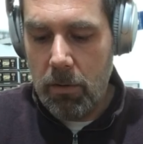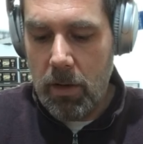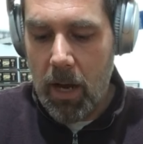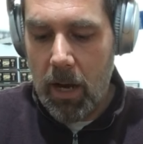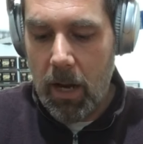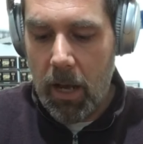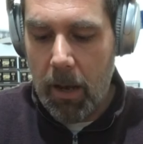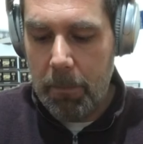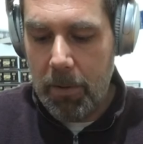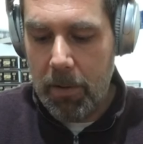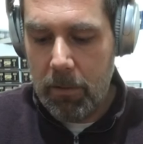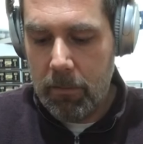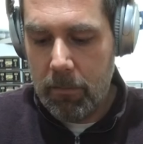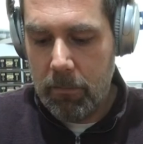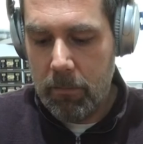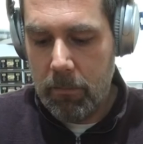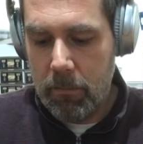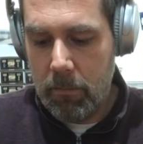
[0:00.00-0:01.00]
Run your nut
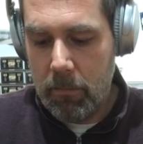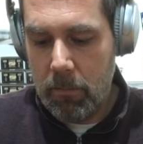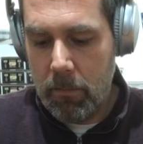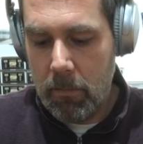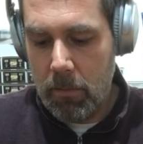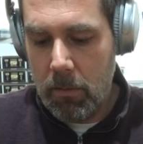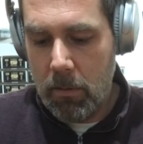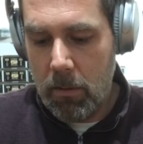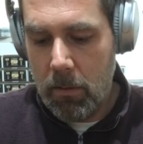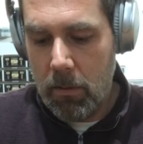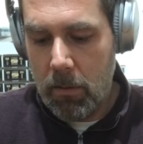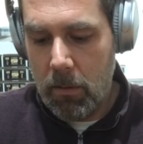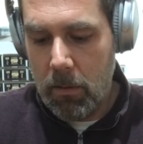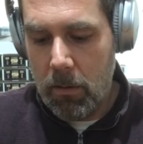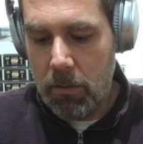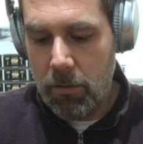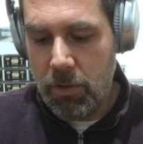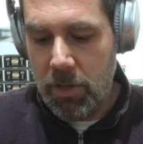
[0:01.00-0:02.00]
up.
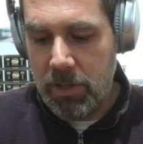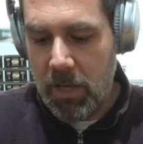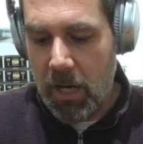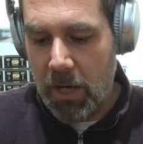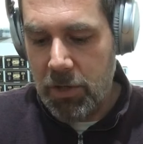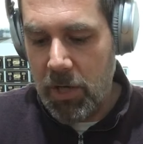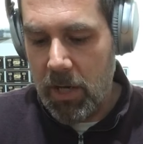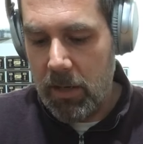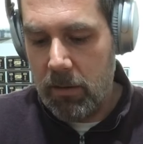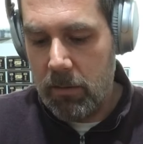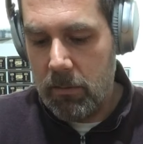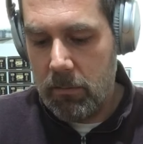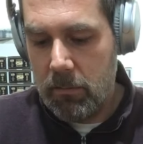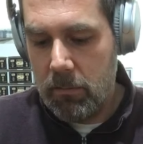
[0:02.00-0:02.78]
Just touch